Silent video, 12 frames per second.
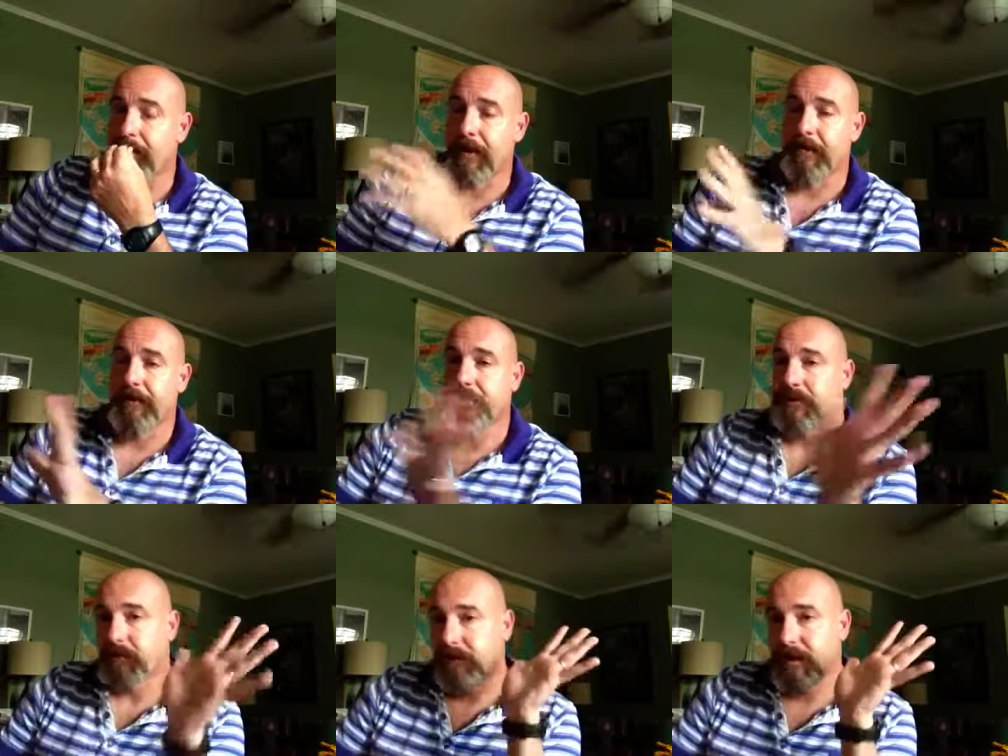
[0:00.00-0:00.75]
My only
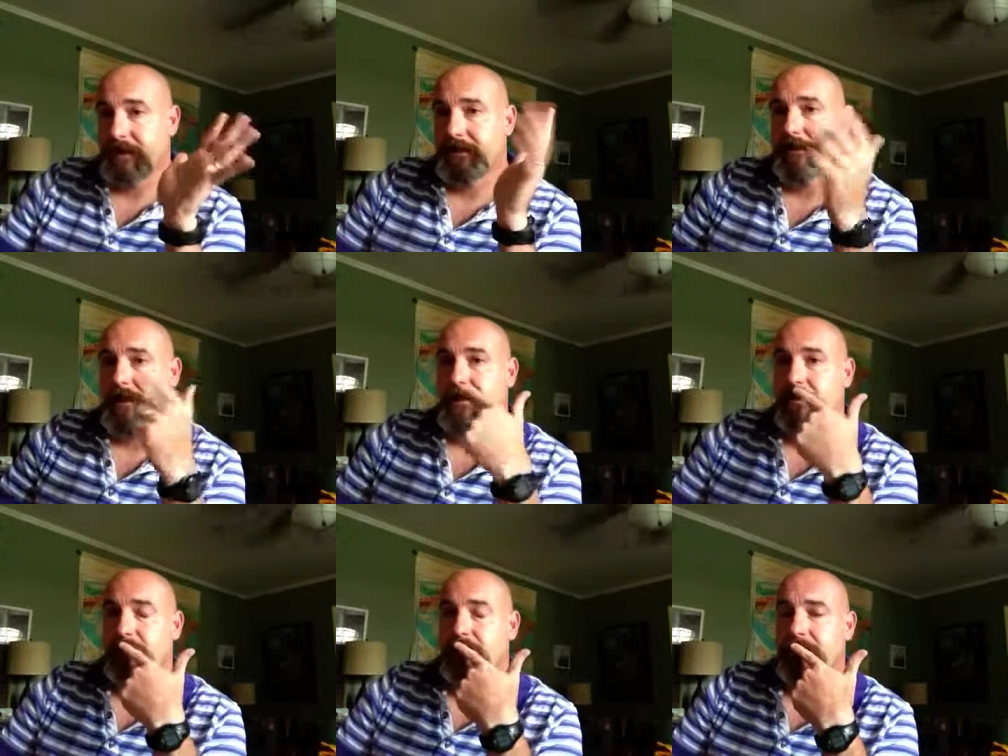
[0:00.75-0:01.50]
sort of
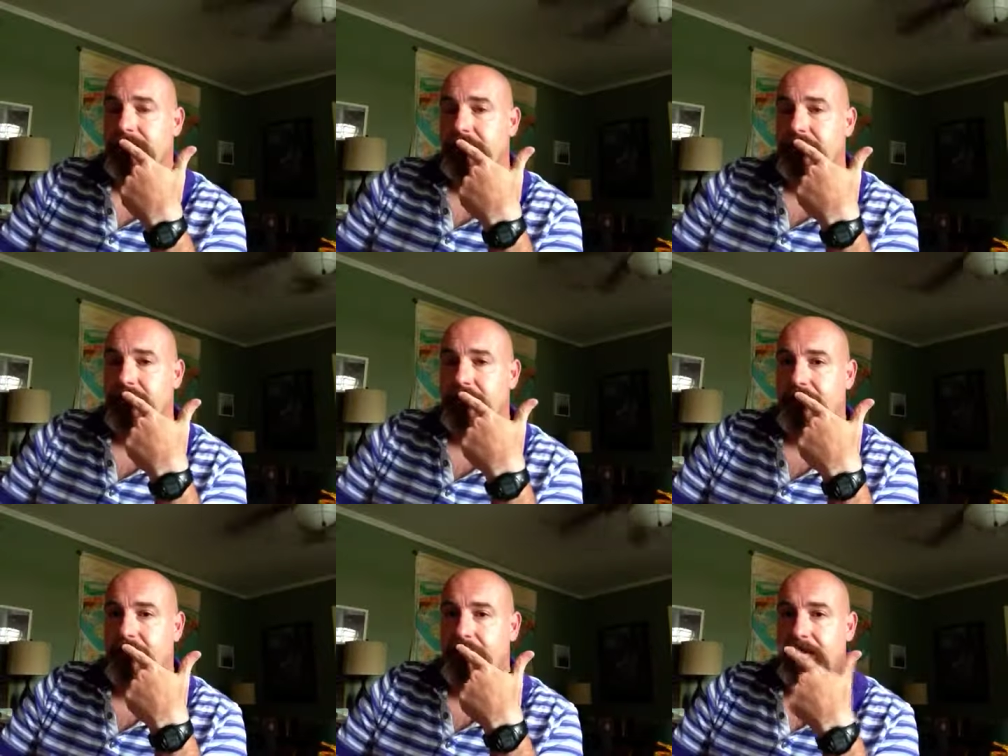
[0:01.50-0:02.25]
hesitation was, I
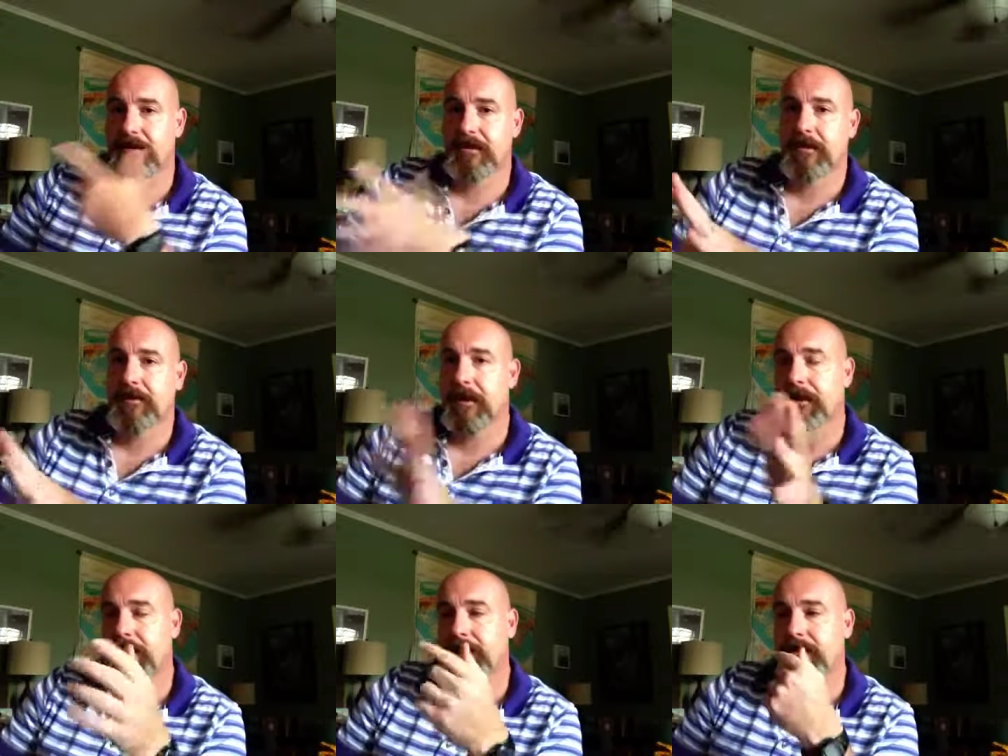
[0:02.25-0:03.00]
think, uh, in some
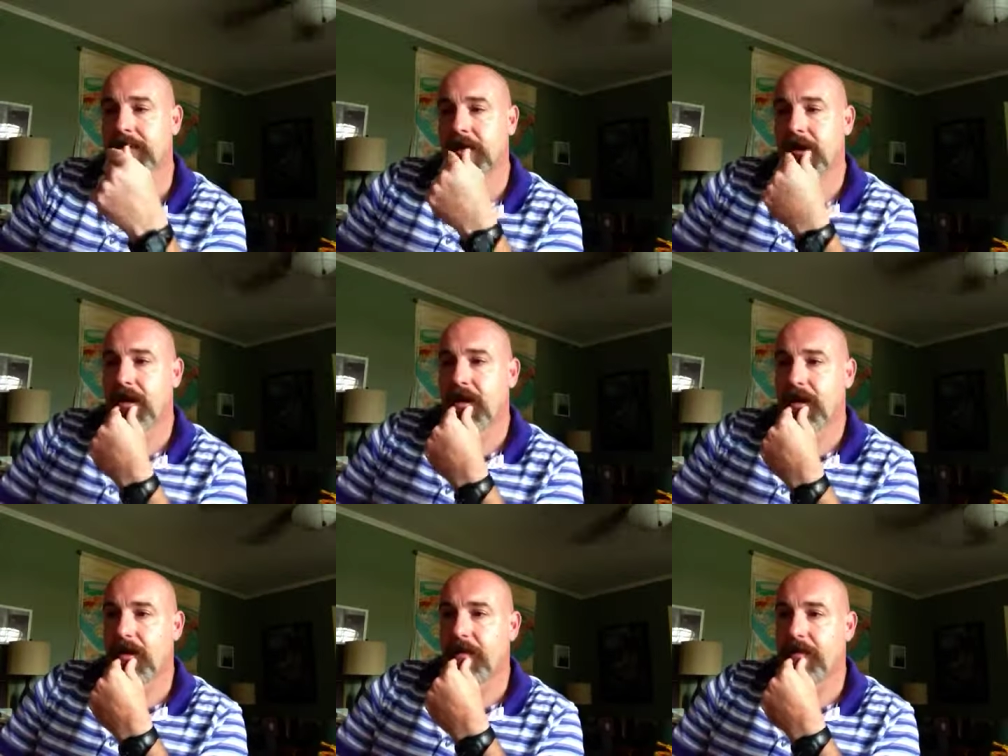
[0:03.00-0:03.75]
areas,
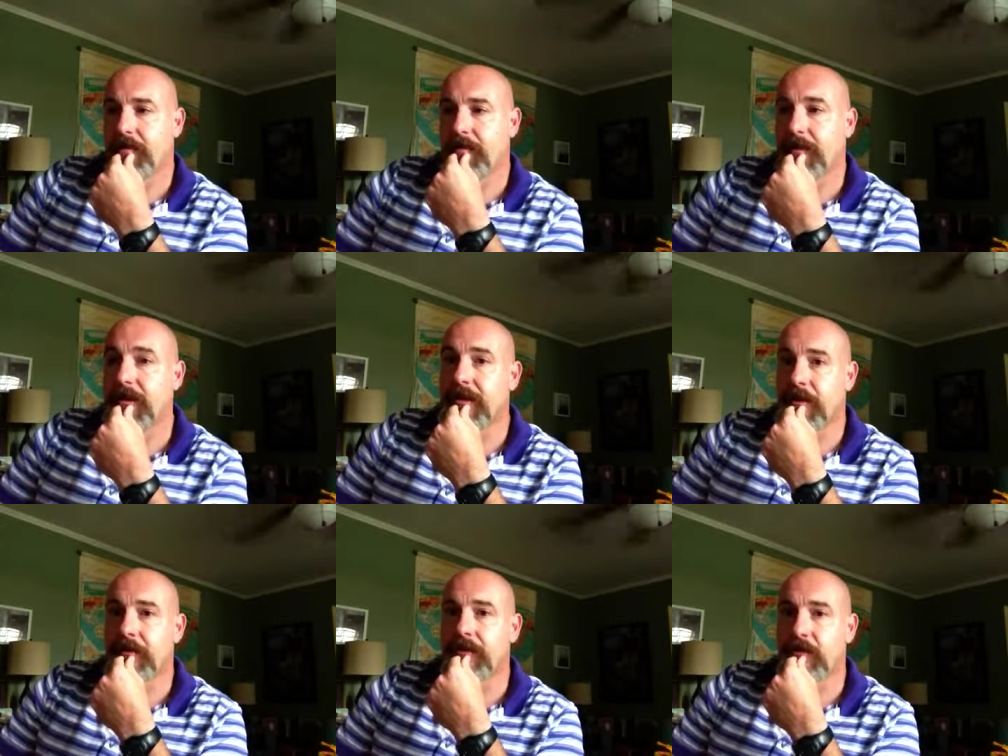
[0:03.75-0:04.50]
uh, many
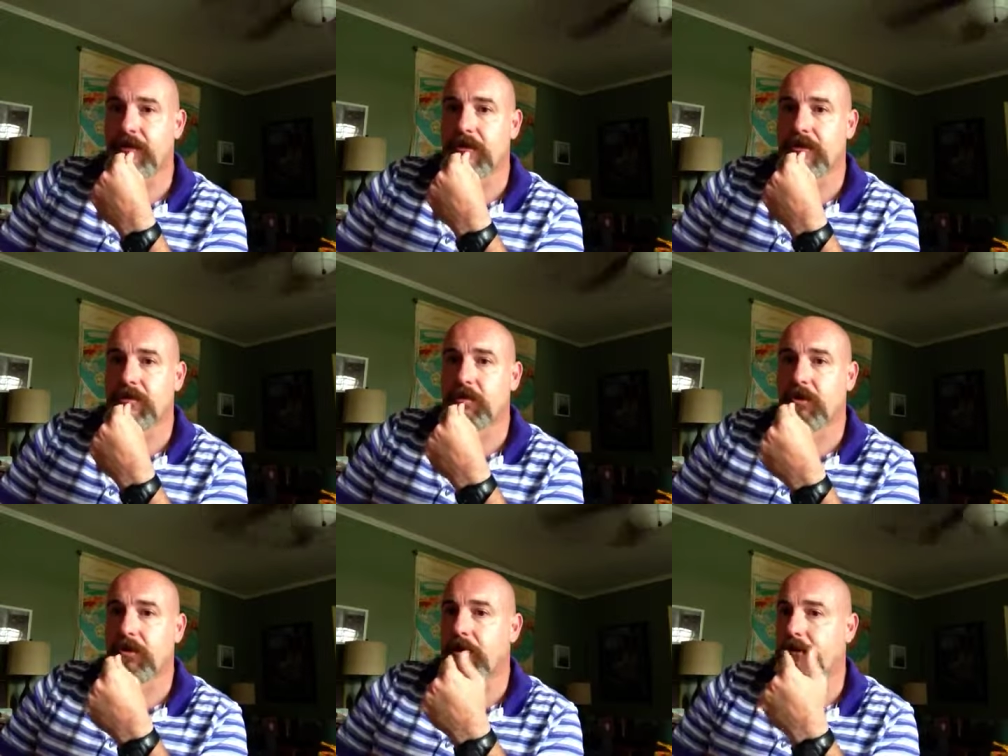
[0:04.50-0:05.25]
of you need to
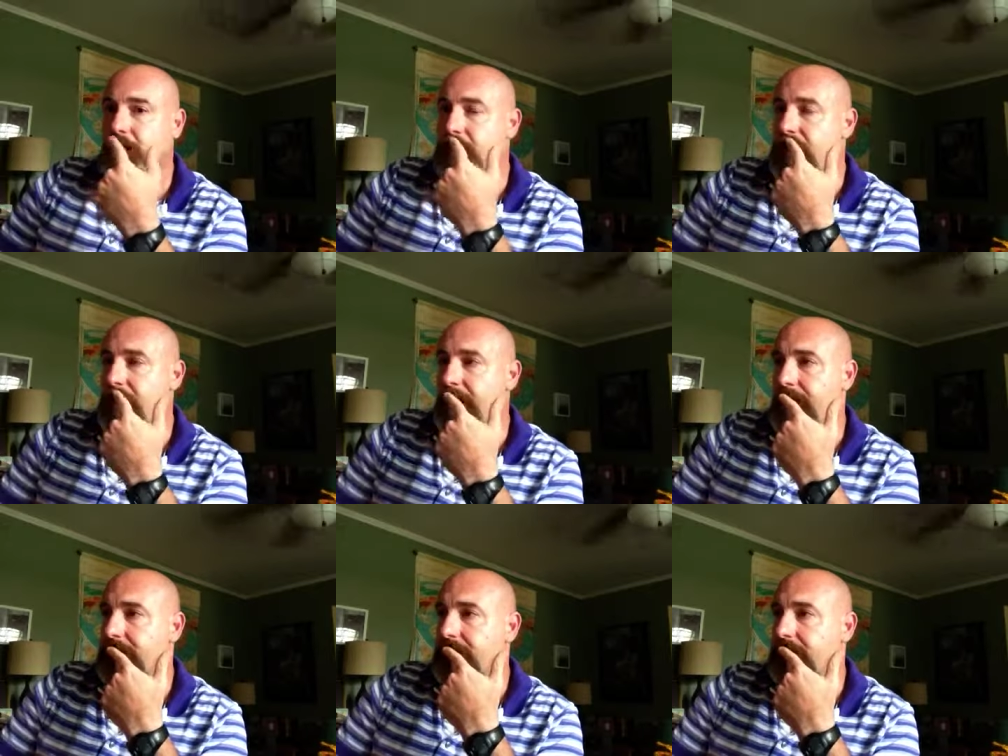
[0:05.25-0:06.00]
work on your
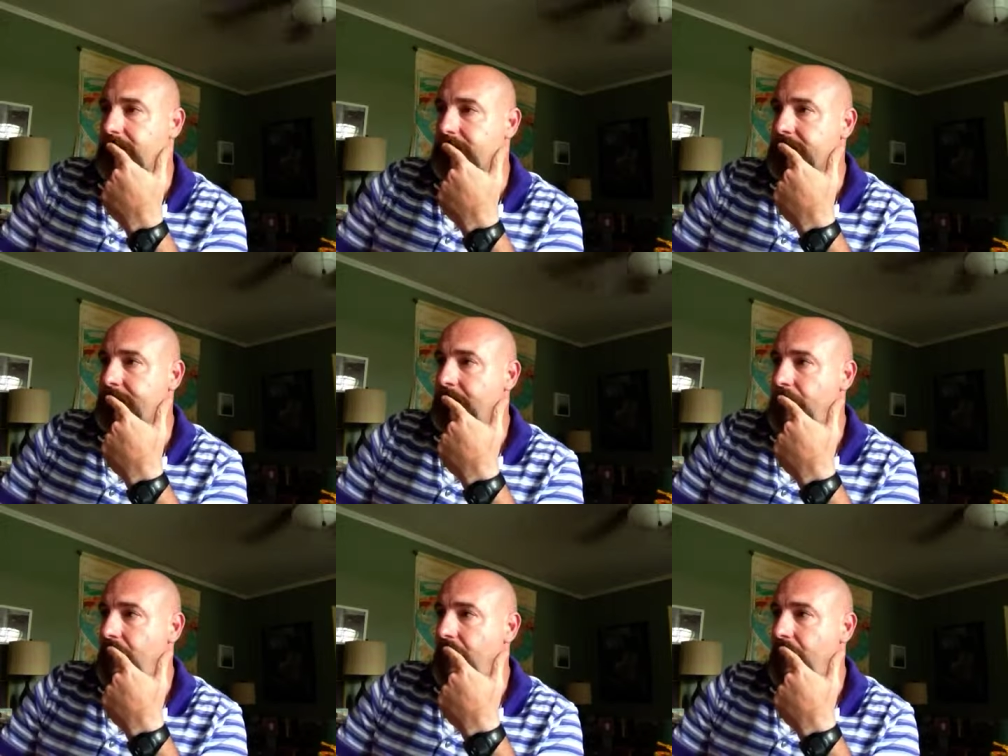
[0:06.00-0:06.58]
writing skills.